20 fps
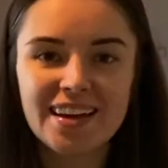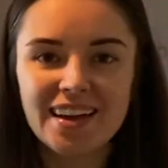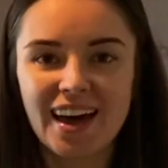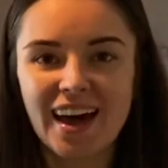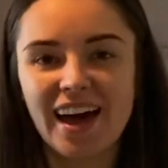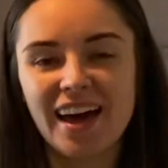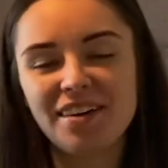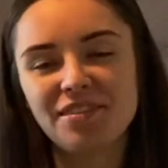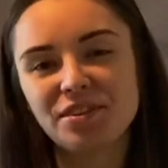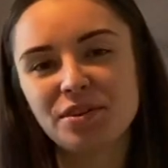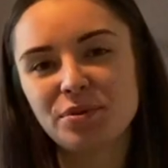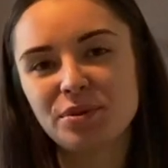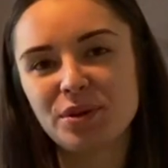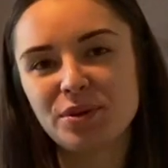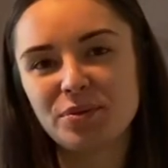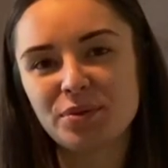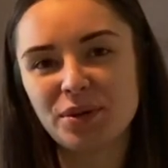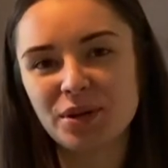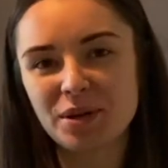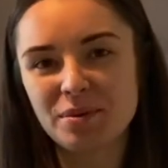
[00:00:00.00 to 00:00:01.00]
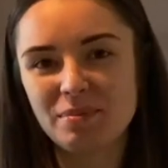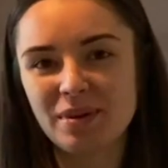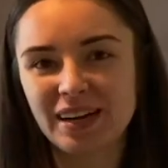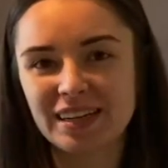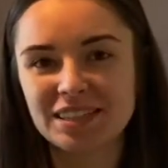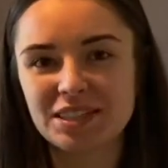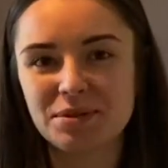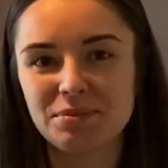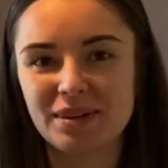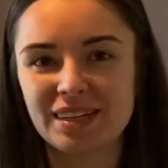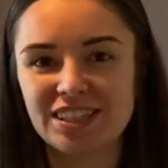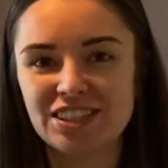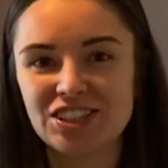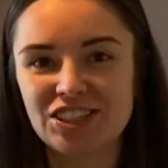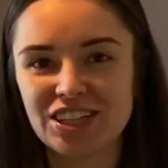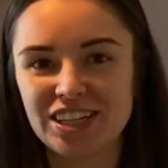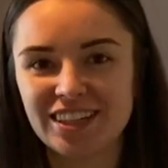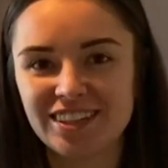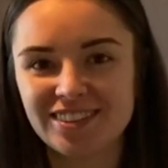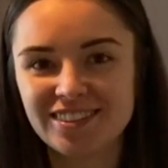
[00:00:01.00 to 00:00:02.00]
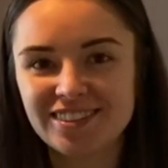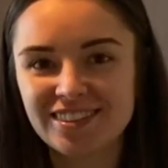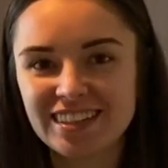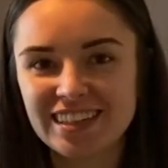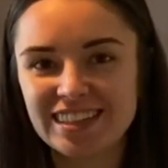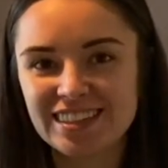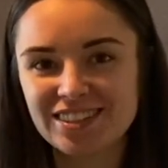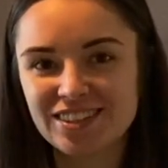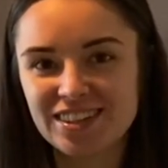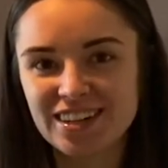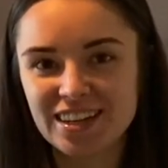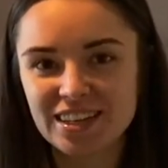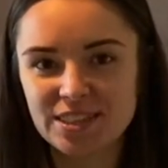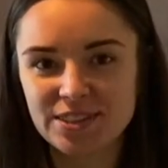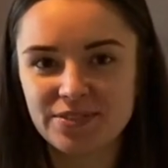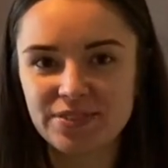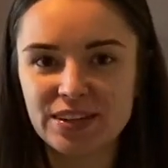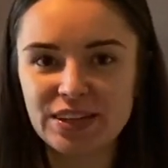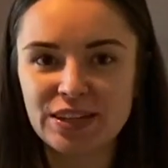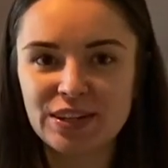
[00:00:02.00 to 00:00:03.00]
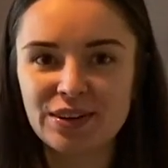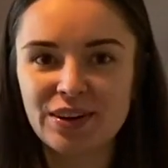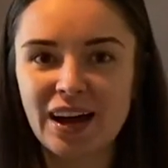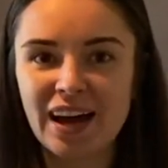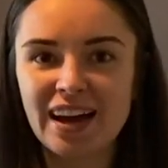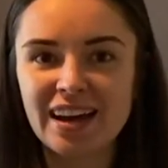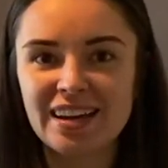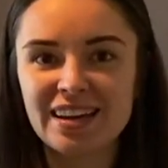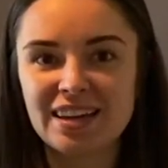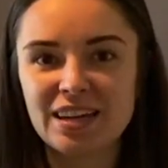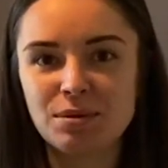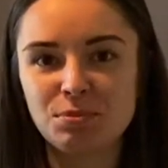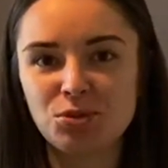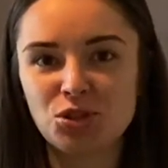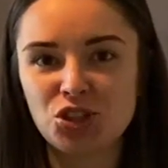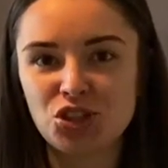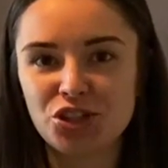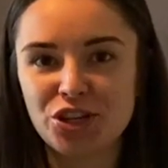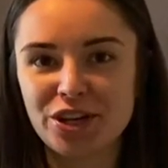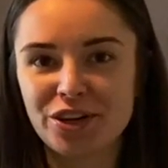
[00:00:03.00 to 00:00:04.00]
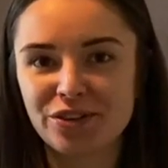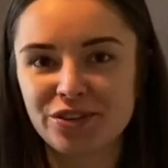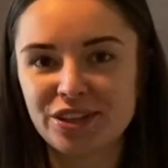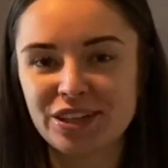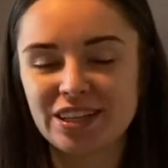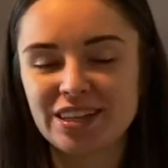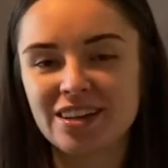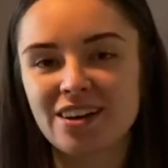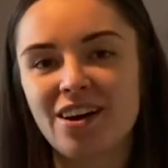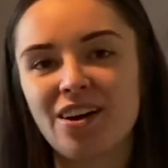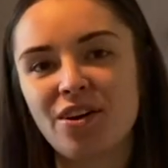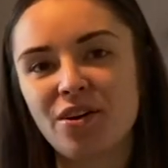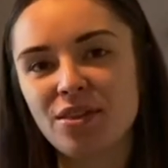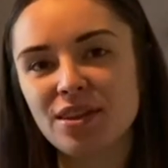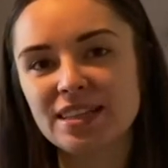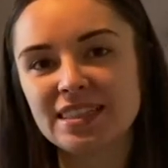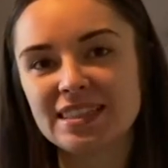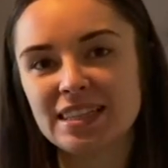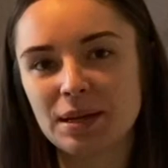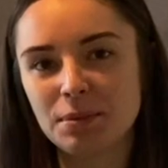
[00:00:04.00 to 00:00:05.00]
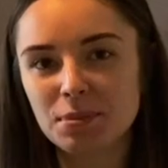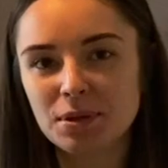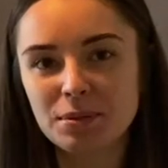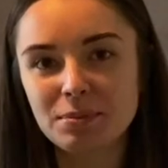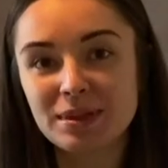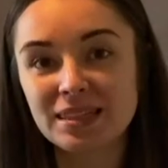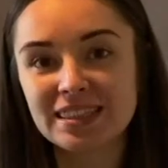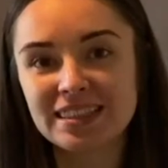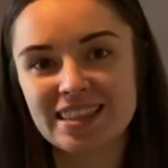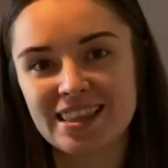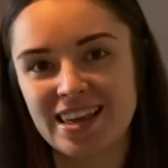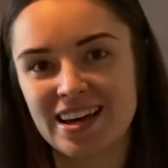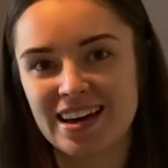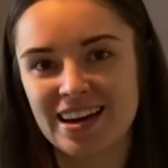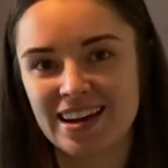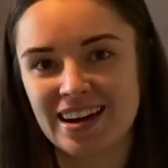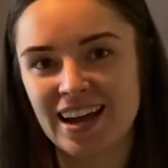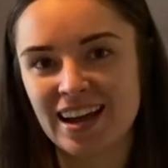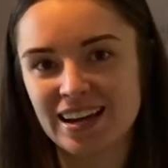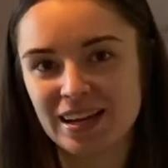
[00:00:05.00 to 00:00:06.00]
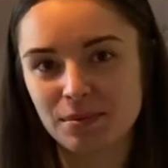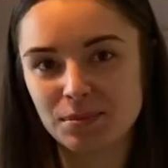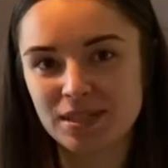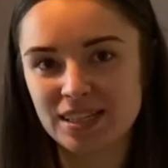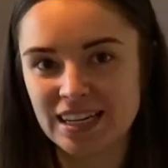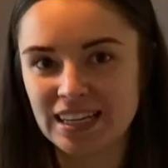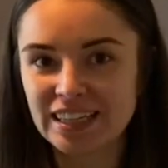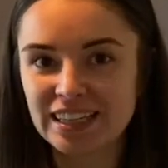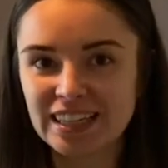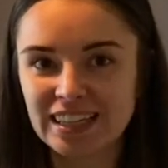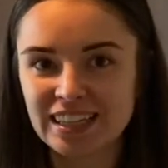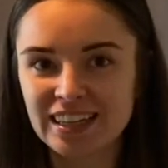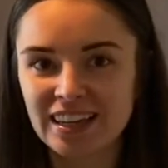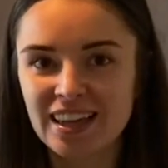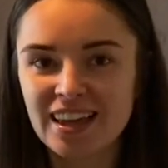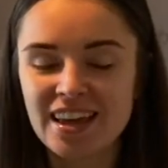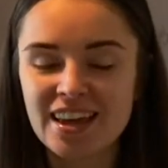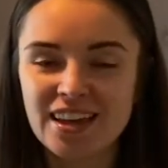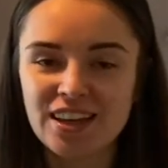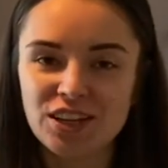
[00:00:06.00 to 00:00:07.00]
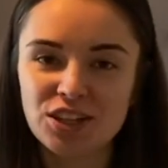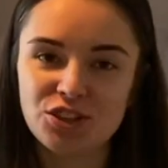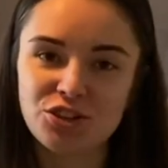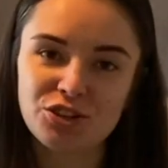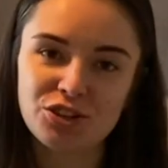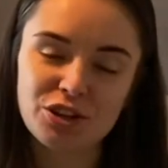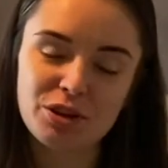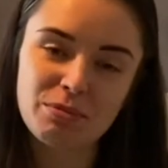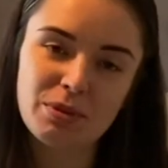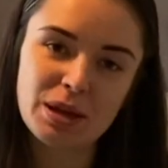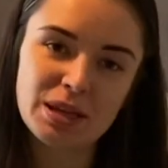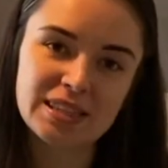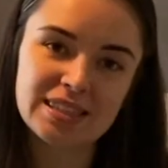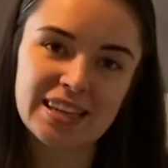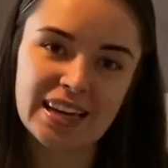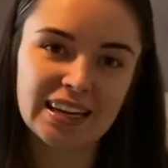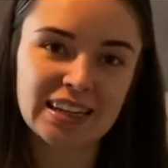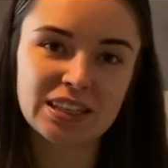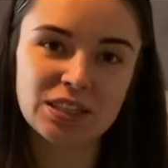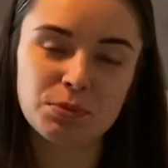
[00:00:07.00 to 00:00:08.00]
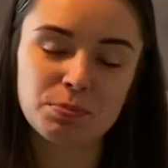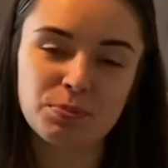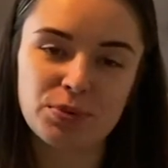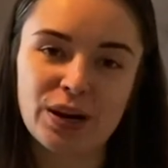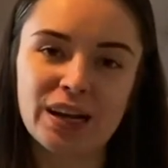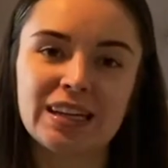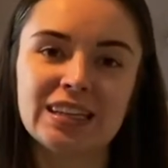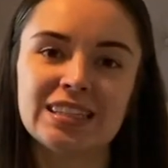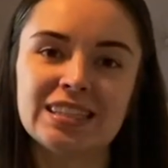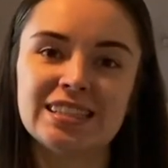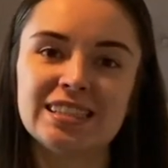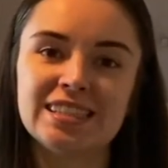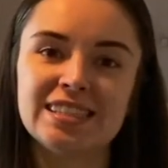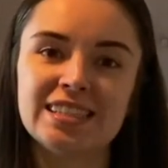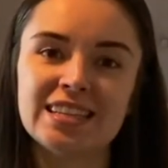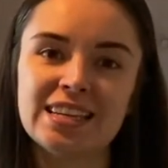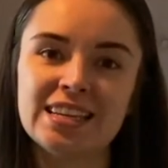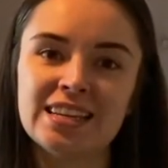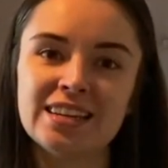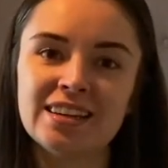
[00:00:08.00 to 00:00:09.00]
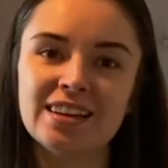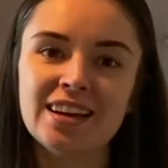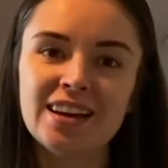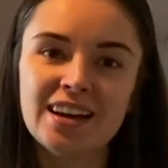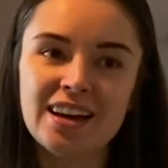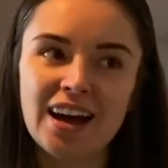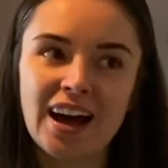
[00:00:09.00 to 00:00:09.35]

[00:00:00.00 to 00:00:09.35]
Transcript: Hi everyone, welcome back to my channel. In today's video, I am sharing all the supplements that I am taking during my second pregnancy.